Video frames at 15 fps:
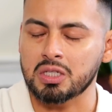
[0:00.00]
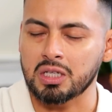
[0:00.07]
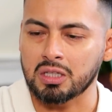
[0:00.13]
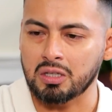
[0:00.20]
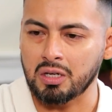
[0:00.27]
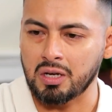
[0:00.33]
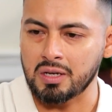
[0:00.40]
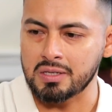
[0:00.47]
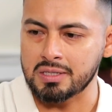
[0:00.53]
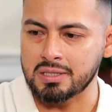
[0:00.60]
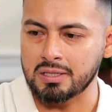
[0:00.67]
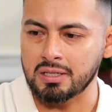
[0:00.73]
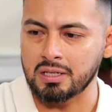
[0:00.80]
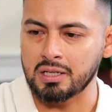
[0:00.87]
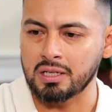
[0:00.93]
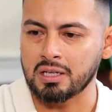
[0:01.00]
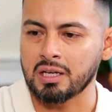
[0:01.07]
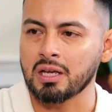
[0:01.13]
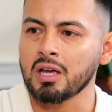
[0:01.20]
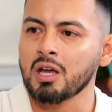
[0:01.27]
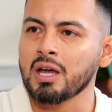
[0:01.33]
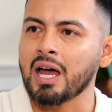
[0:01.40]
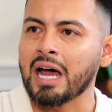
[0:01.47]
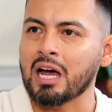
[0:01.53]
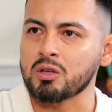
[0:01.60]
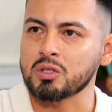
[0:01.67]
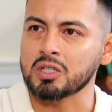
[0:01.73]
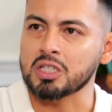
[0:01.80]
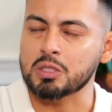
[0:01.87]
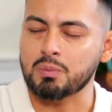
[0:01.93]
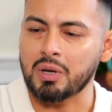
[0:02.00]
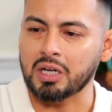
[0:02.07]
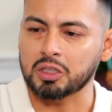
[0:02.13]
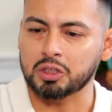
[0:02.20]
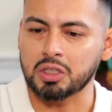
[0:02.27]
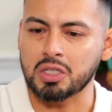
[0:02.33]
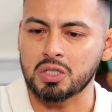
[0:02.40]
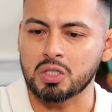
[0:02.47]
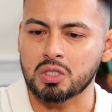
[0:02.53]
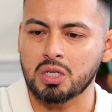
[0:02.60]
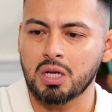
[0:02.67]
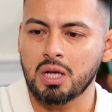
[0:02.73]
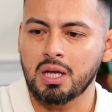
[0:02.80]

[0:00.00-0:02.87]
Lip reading: that does the housing inspections.